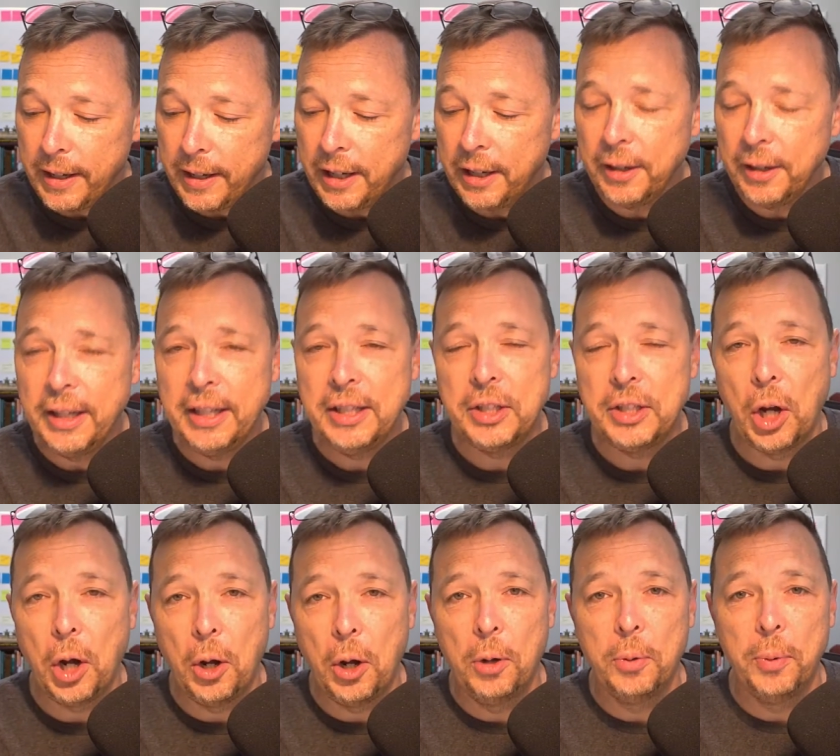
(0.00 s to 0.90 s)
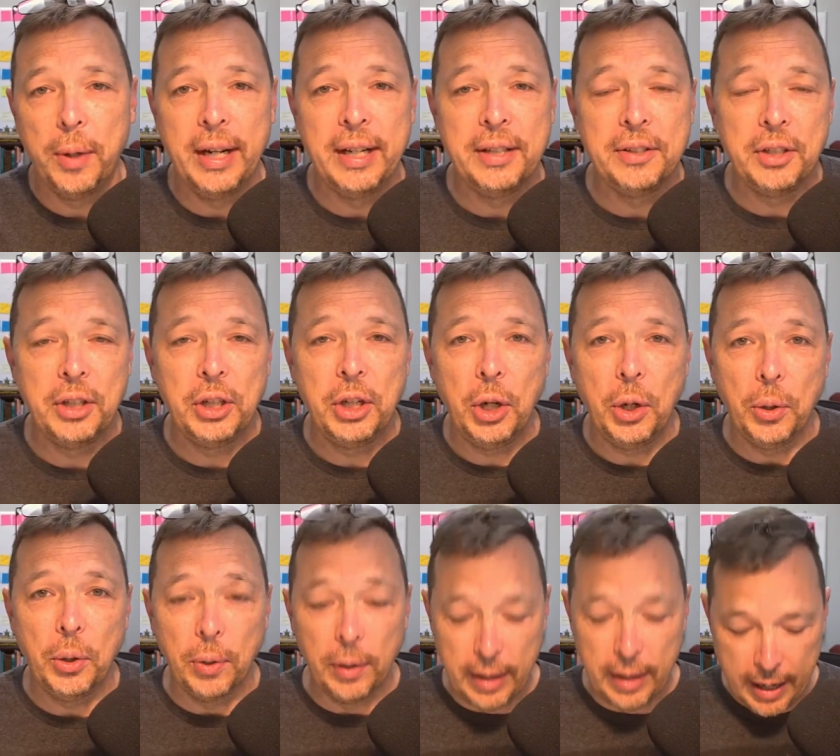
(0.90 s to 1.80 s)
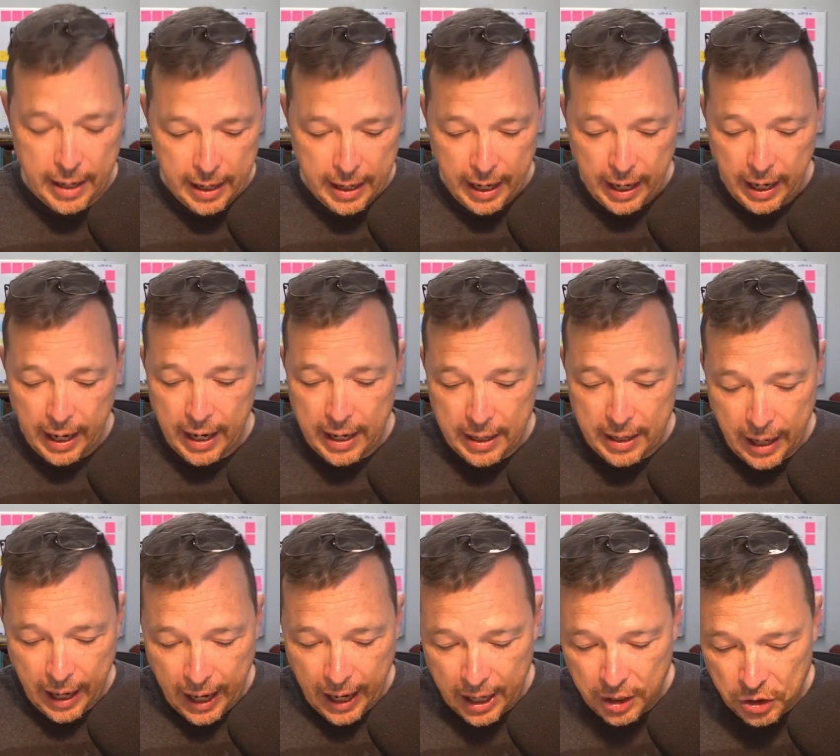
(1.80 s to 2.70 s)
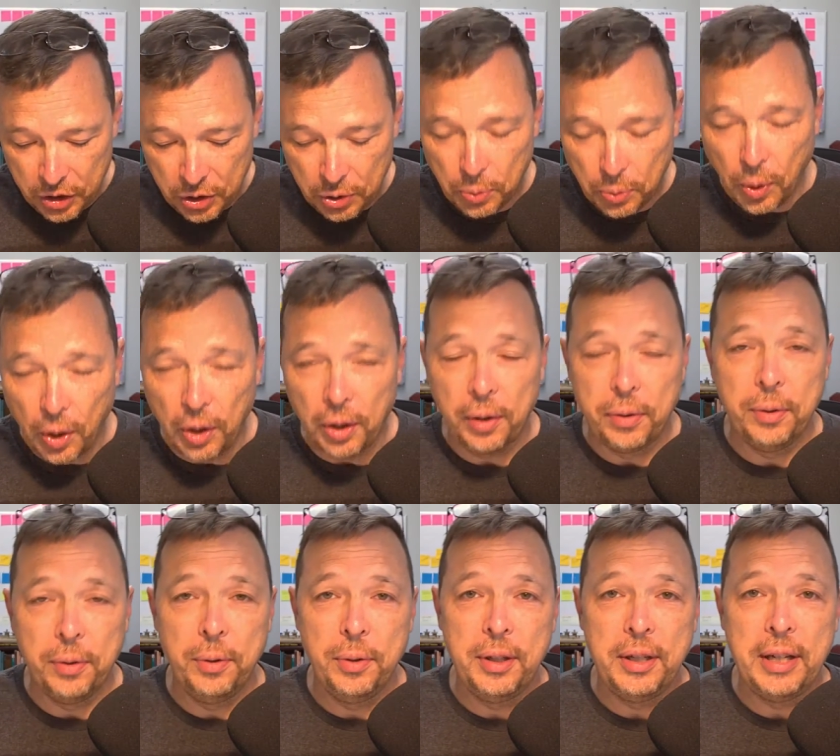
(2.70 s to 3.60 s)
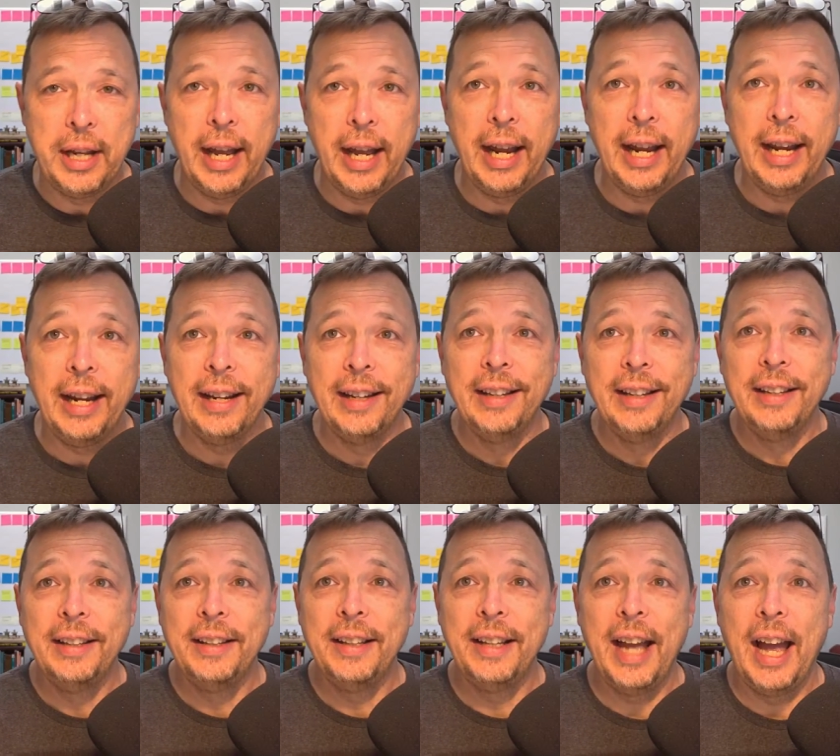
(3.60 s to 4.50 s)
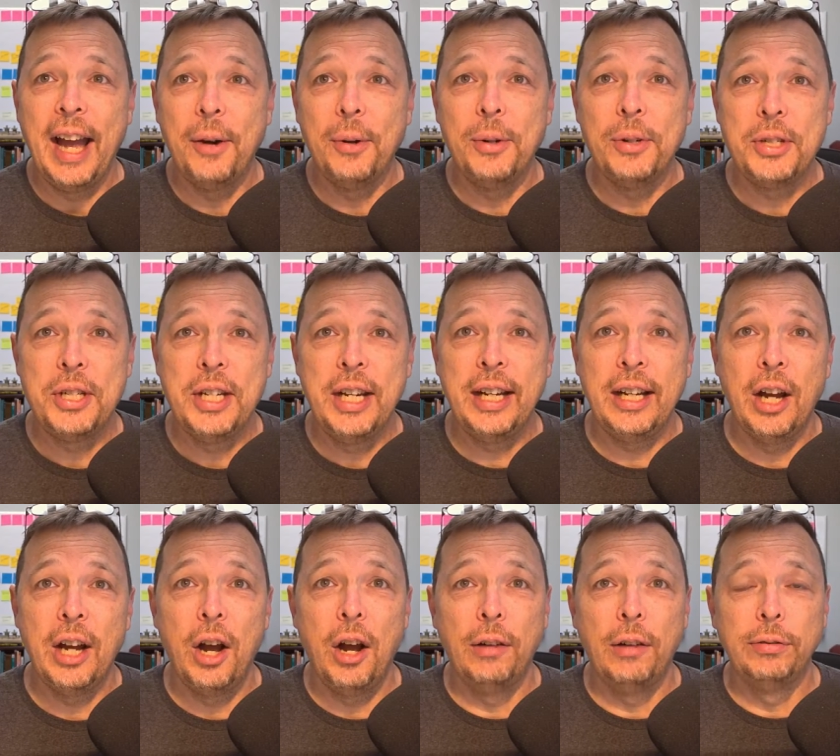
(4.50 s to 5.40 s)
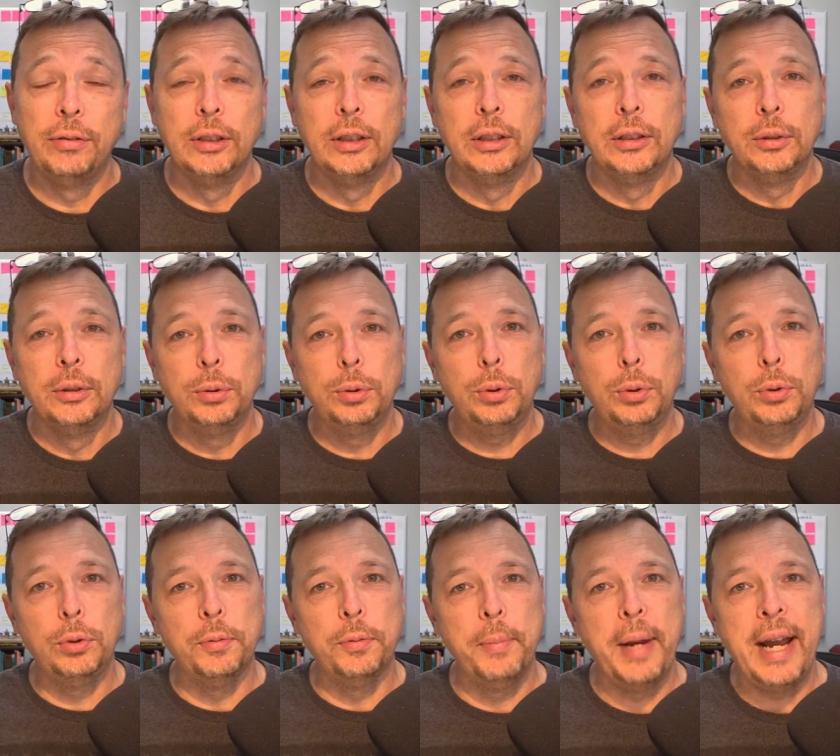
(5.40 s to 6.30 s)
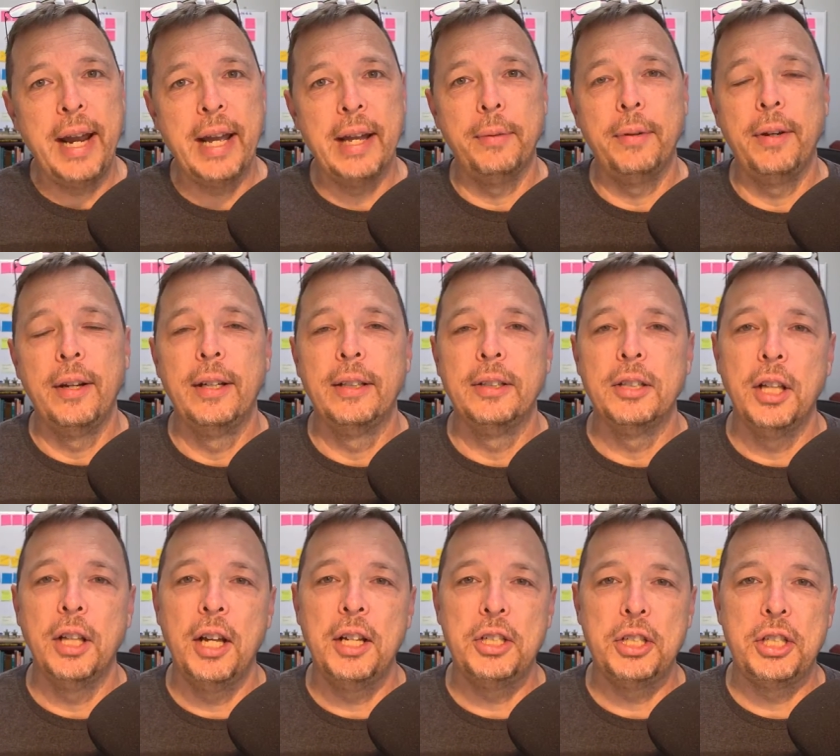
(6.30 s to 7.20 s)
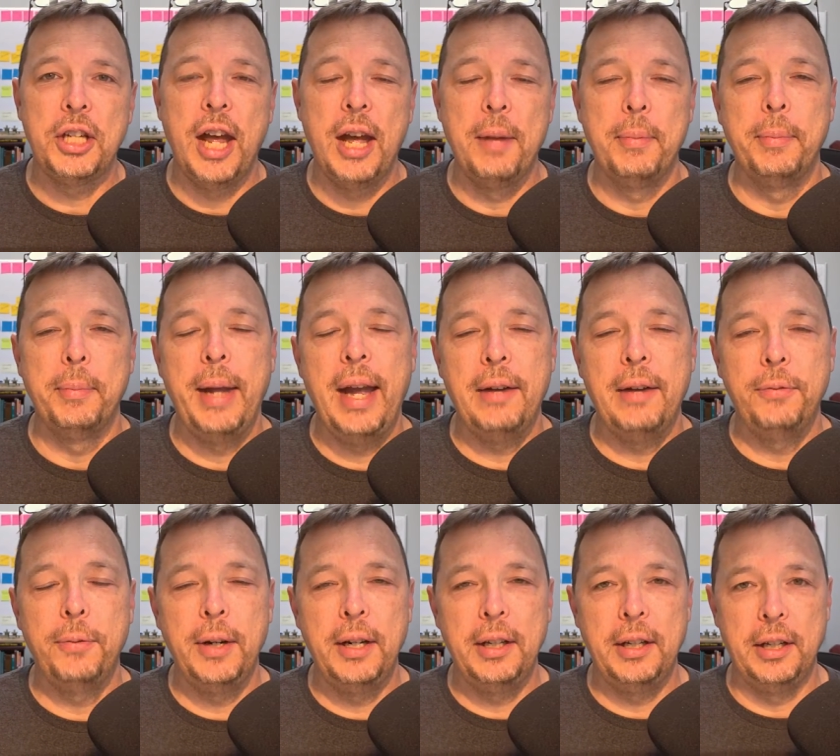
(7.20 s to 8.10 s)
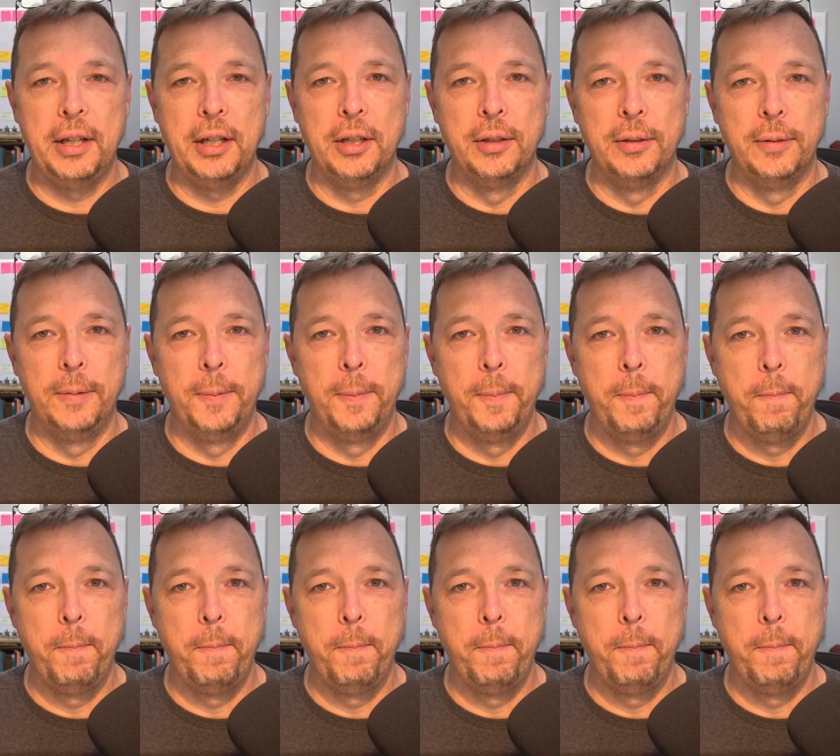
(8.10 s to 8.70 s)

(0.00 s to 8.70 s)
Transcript: There is always a goal. And as you work through the day, the hours tick off. Whew, man, it's lunchtime. I'm halfway there.